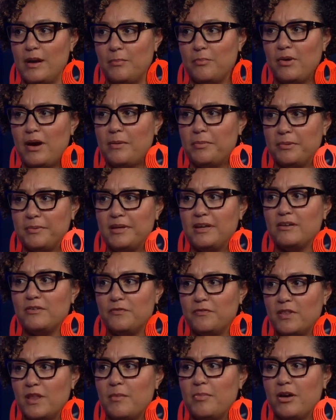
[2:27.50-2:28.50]
I'm probably
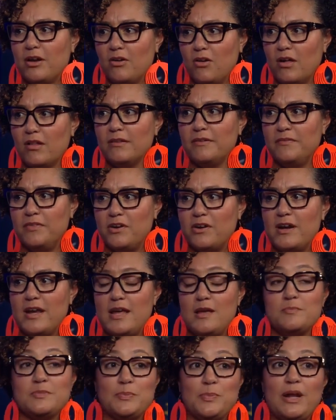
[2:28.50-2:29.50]
gonna flub on all of their
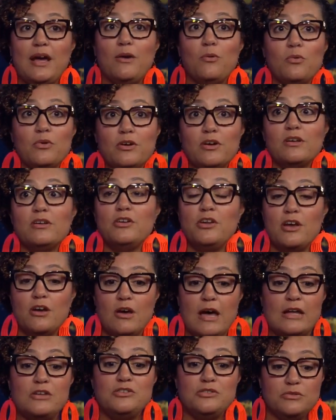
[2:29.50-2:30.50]
names, but I will
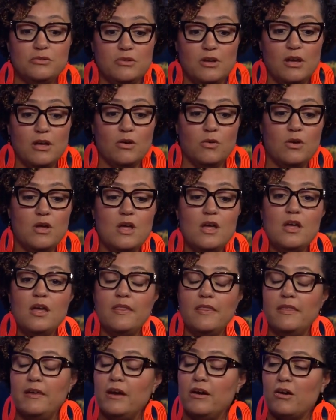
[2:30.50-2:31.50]
know I do know
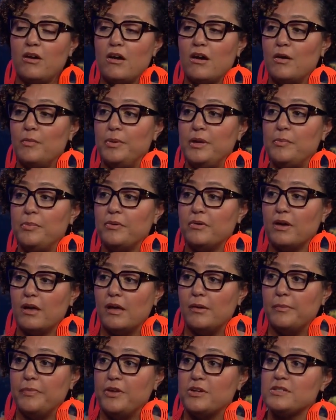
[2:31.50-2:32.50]
there are people
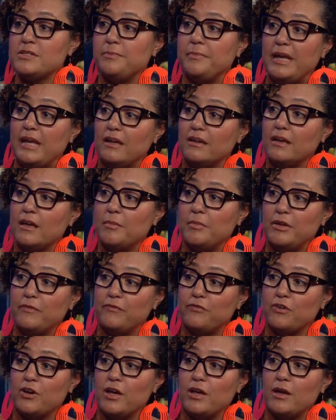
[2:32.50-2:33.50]
come there's a man
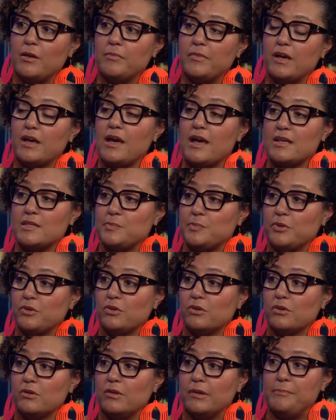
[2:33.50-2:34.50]
coming from the
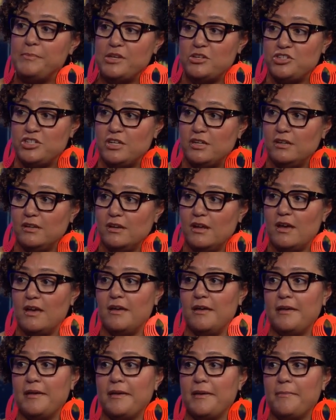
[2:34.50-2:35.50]
gospel mission mm -hmm.